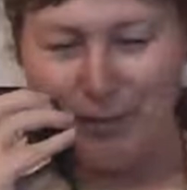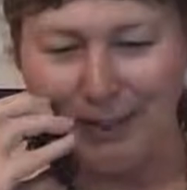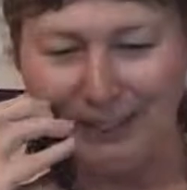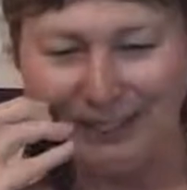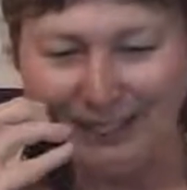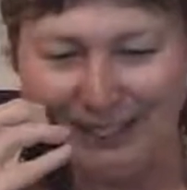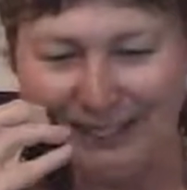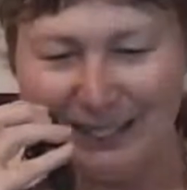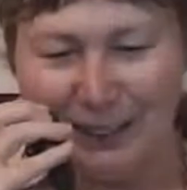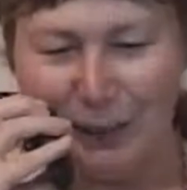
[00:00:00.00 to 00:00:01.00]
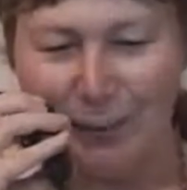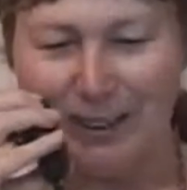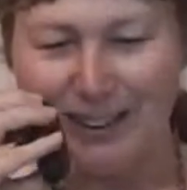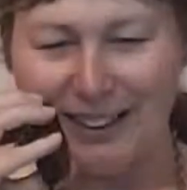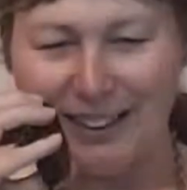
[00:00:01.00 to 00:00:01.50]
much,
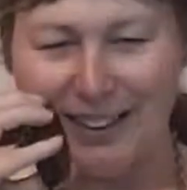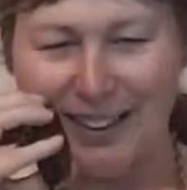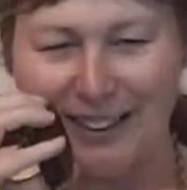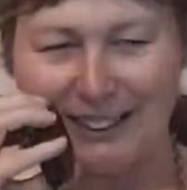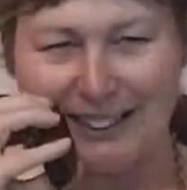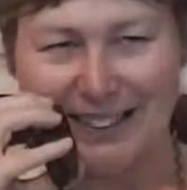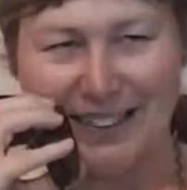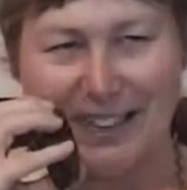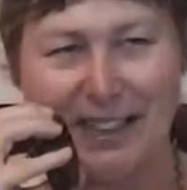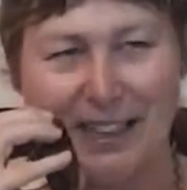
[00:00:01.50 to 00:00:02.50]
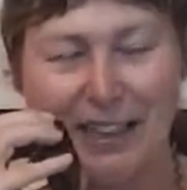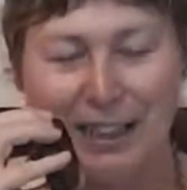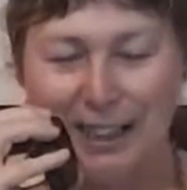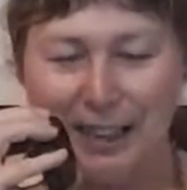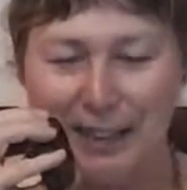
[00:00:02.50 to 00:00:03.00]
ZL1 RCA.
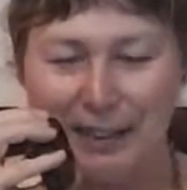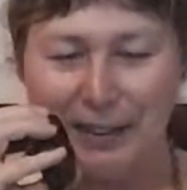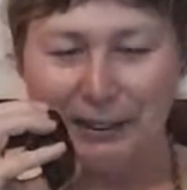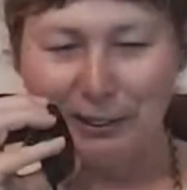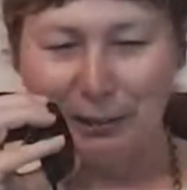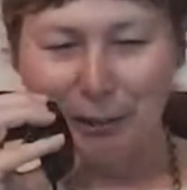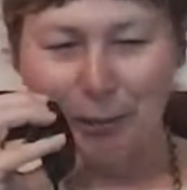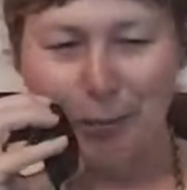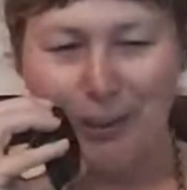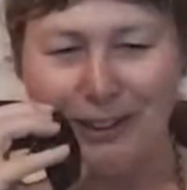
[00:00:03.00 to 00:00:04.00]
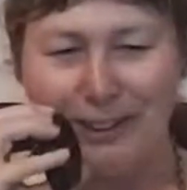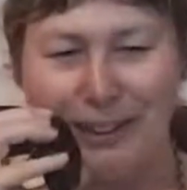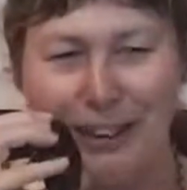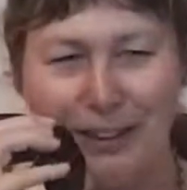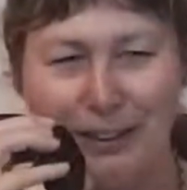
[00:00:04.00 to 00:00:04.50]
And it's a good reminder
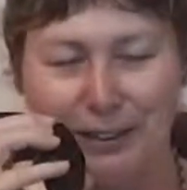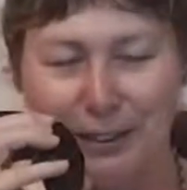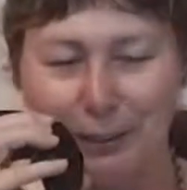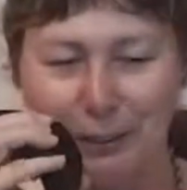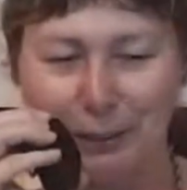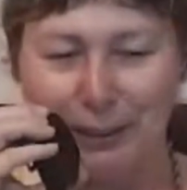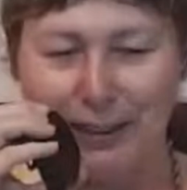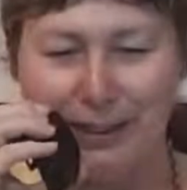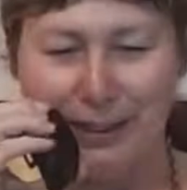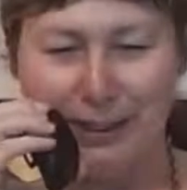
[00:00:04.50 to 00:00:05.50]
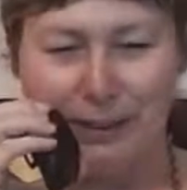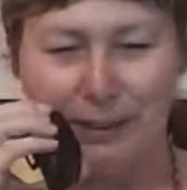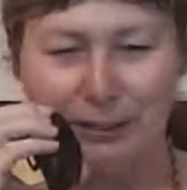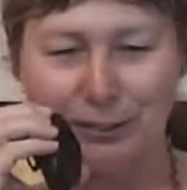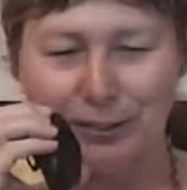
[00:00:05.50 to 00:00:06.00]
there that in between
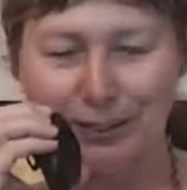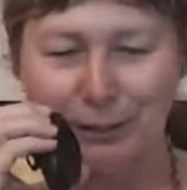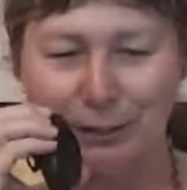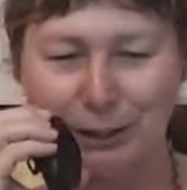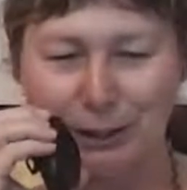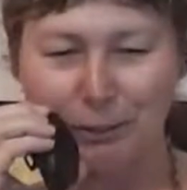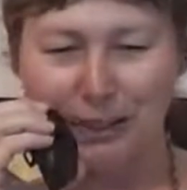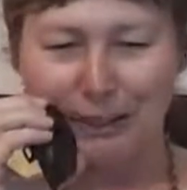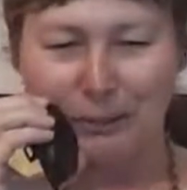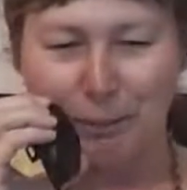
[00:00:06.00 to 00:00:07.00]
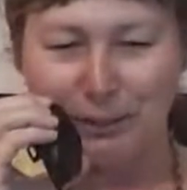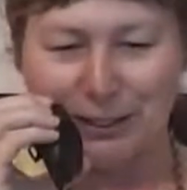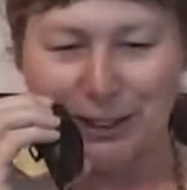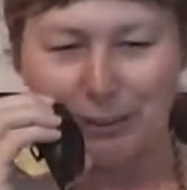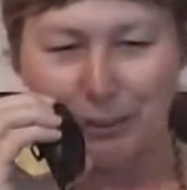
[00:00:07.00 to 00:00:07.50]
transmissions we are supposed
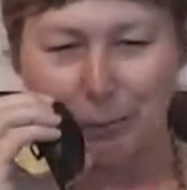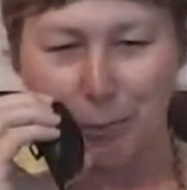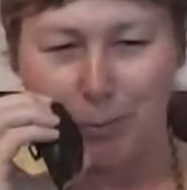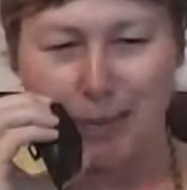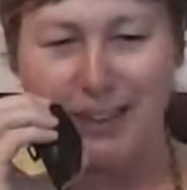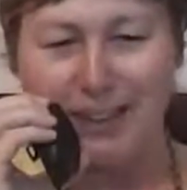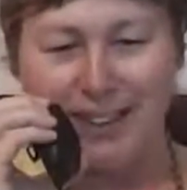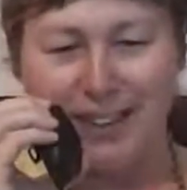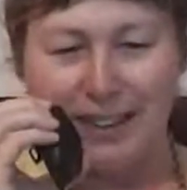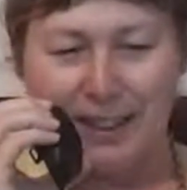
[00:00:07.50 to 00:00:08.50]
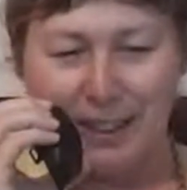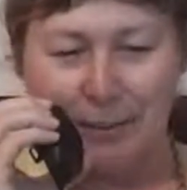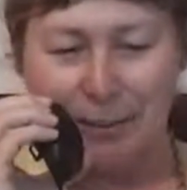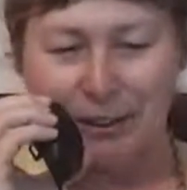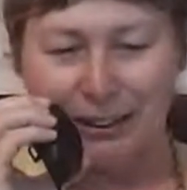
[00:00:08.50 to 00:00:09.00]
to leave a small break,
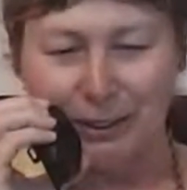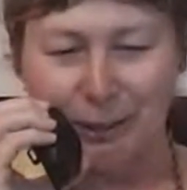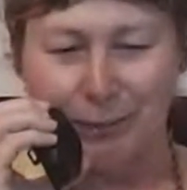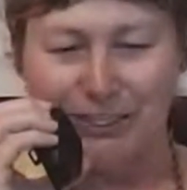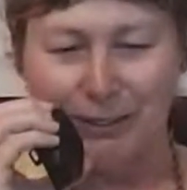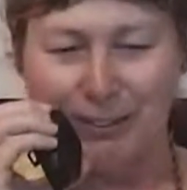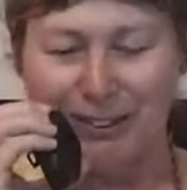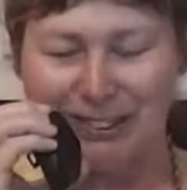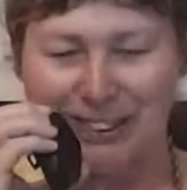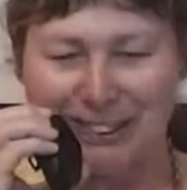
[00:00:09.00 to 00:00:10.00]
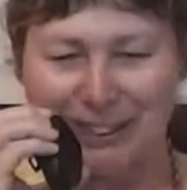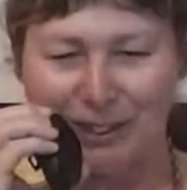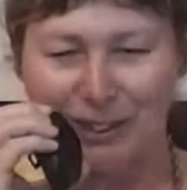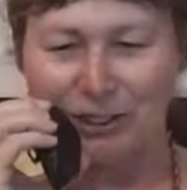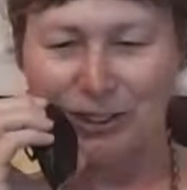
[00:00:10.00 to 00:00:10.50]
because there could be someone else listening
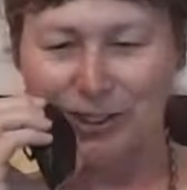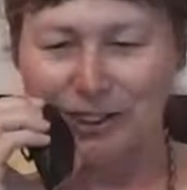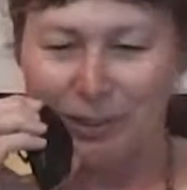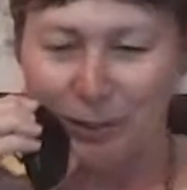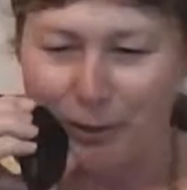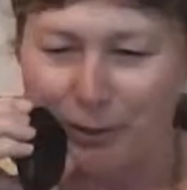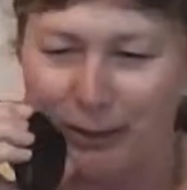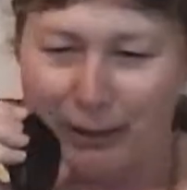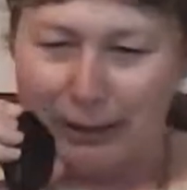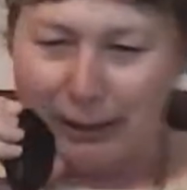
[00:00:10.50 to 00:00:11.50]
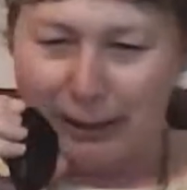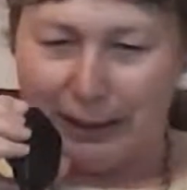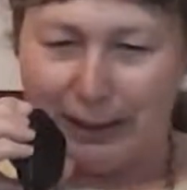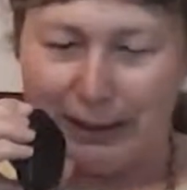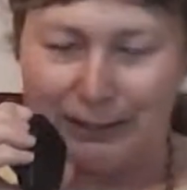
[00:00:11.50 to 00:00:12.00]
on the side who
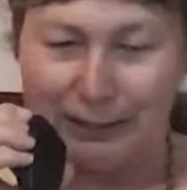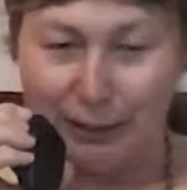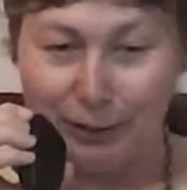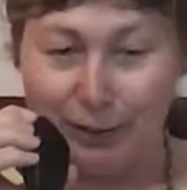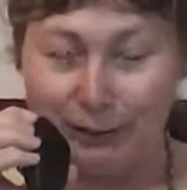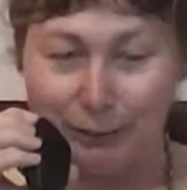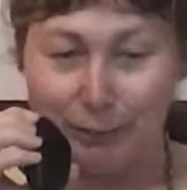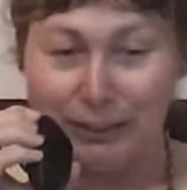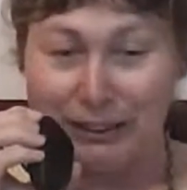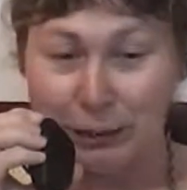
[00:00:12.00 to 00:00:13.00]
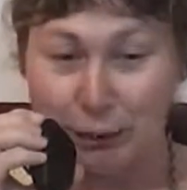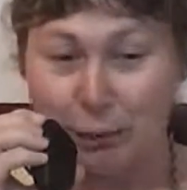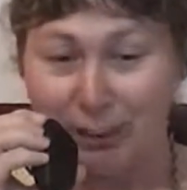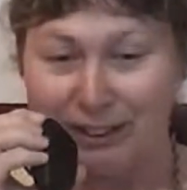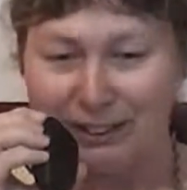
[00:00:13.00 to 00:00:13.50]
has a message or
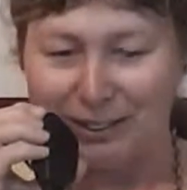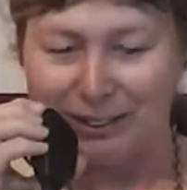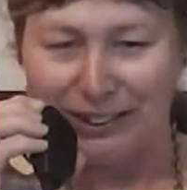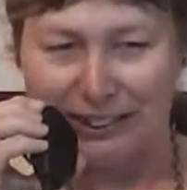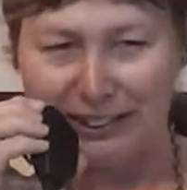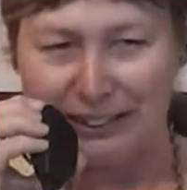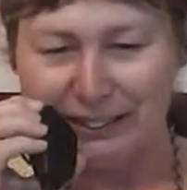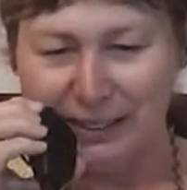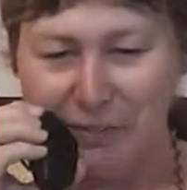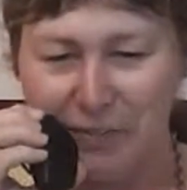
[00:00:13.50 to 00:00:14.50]
would like to contact us.